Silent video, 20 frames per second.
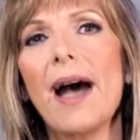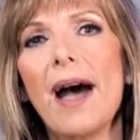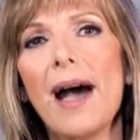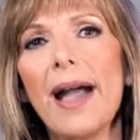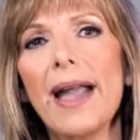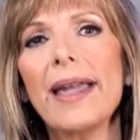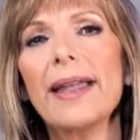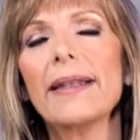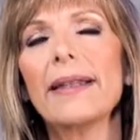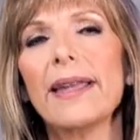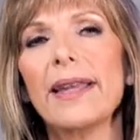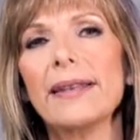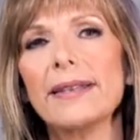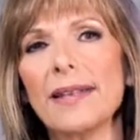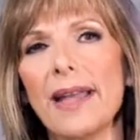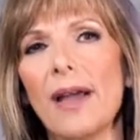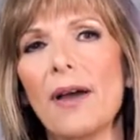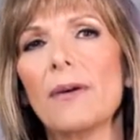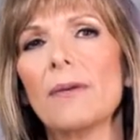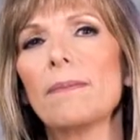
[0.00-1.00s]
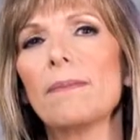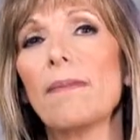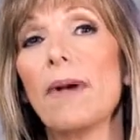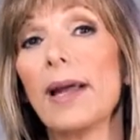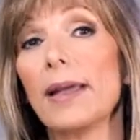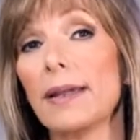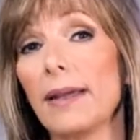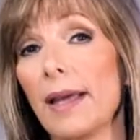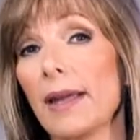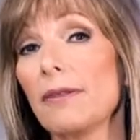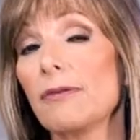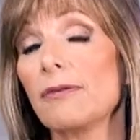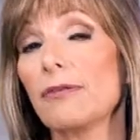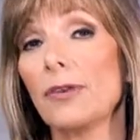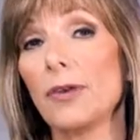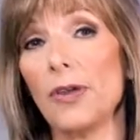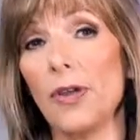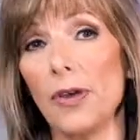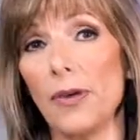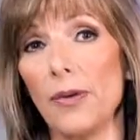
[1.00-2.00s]
I lay down my life
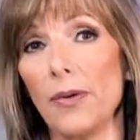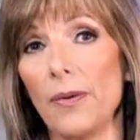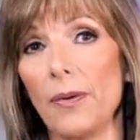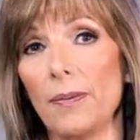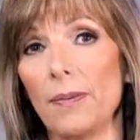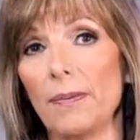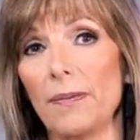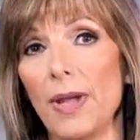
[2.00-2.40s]
for you.